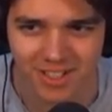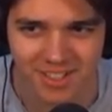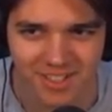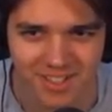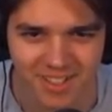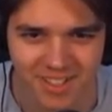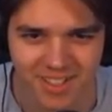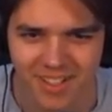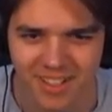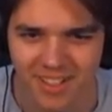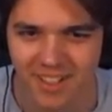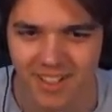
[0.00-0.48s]

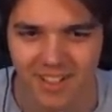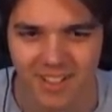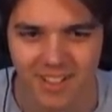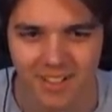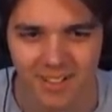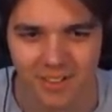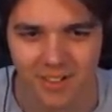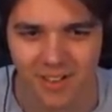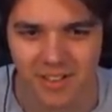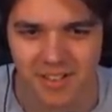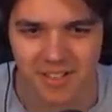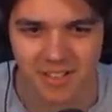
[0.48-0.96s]
That's
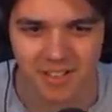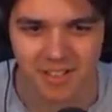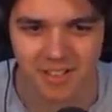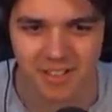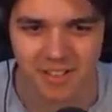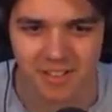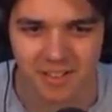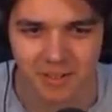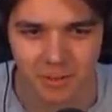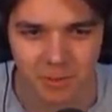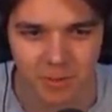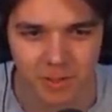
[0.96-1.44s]
crazy.
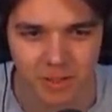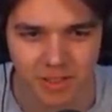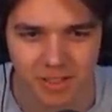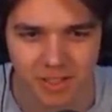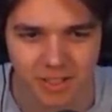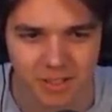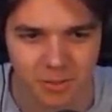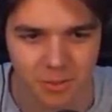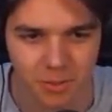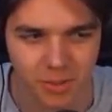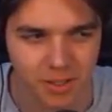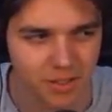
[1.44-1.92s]
What?
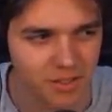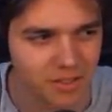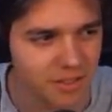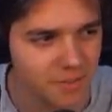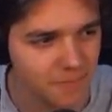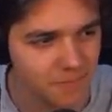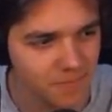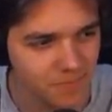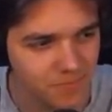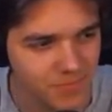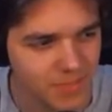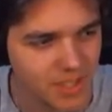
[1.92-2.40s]
That's weird.
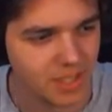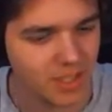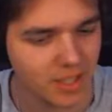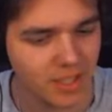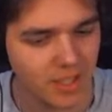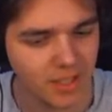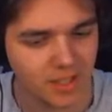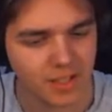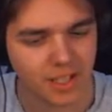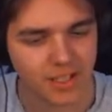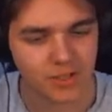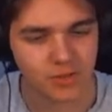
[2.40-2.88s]

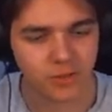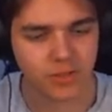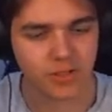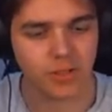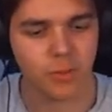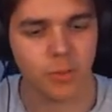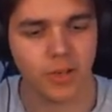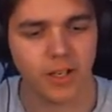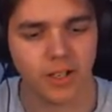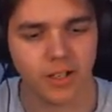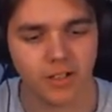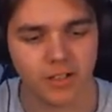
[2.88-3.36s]
That's
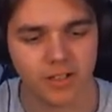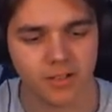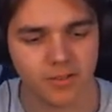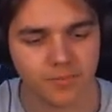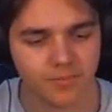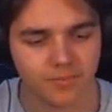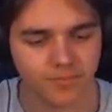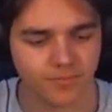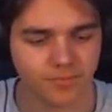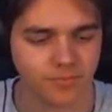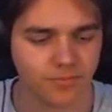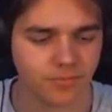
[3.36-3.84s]
really weird.
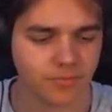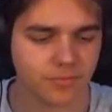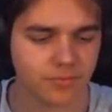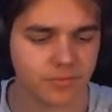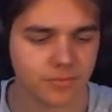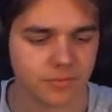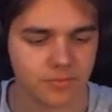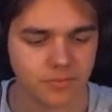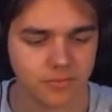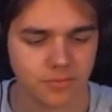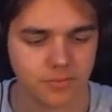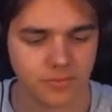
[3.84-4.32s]

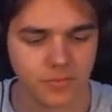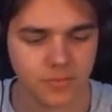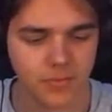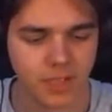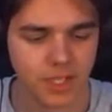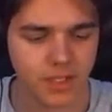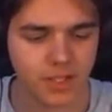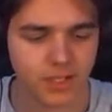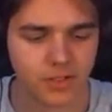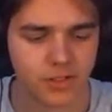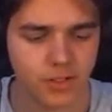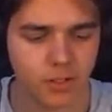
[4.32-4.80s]

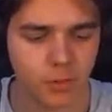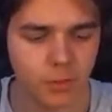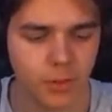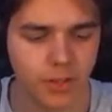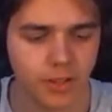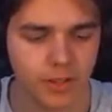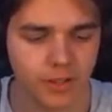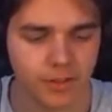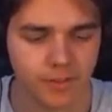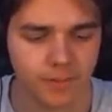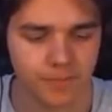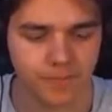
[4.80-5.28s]
That's actually
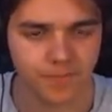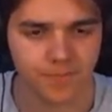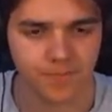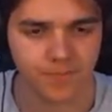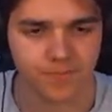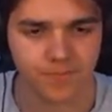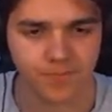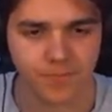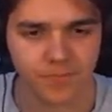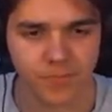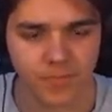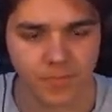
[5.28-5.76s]
weird.
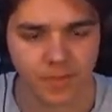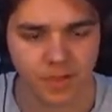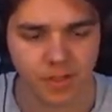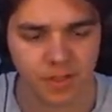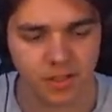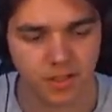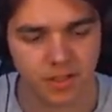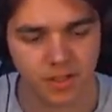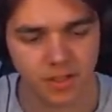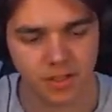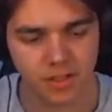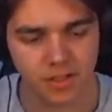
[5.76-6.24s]

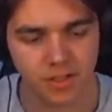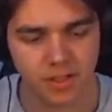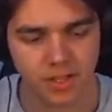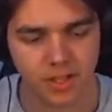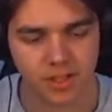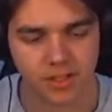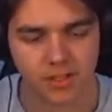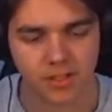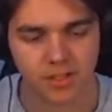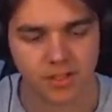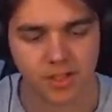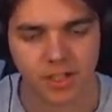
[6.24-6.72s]

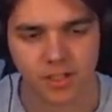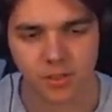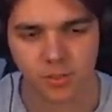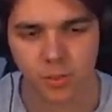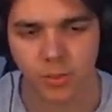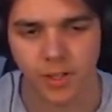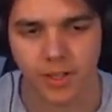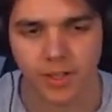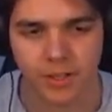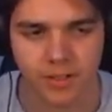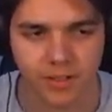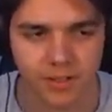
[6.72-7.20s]
That's that's
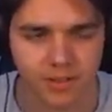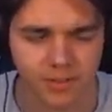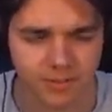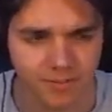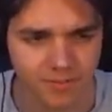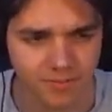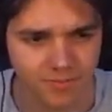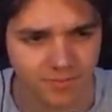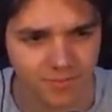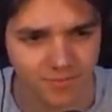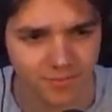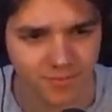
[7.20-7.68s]
weird.
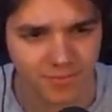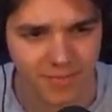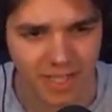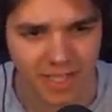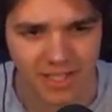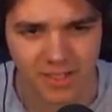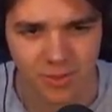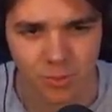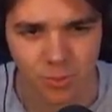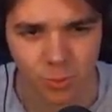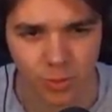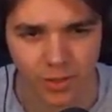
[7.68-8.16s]

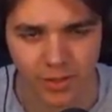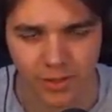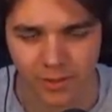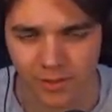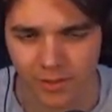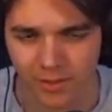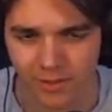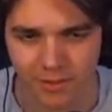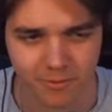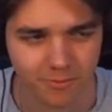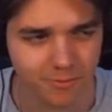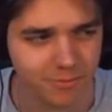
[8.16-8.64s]
That's
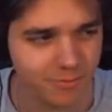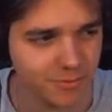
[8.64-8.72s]
weird.